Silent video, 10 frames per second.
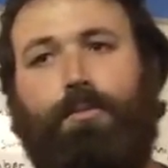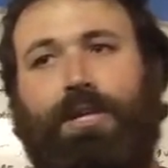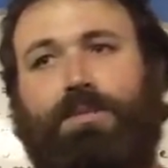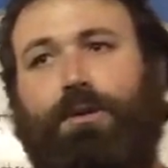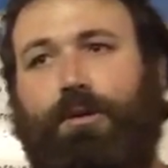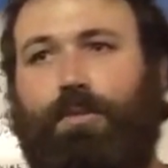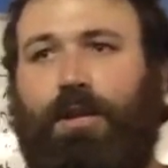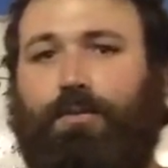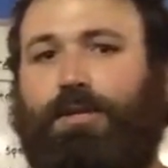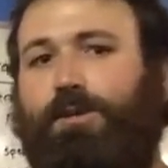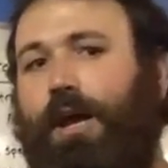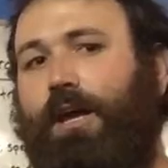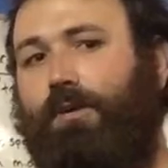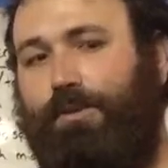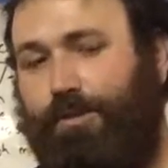Benchmark meaning we
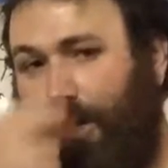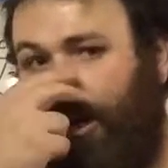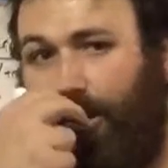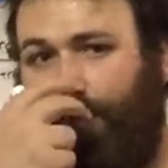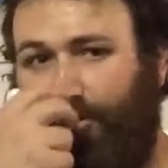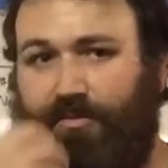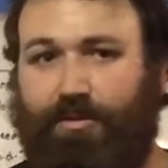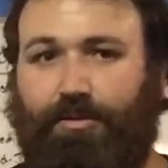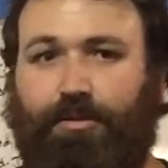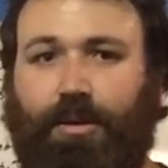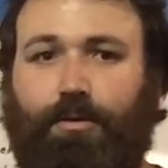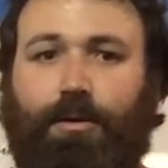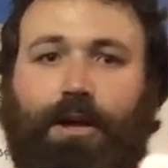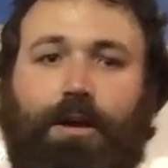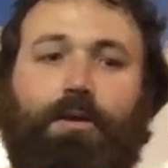track it. We track our improvement through that
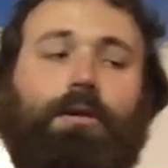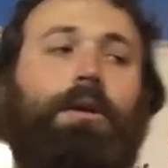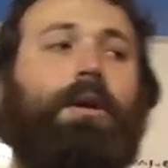workout.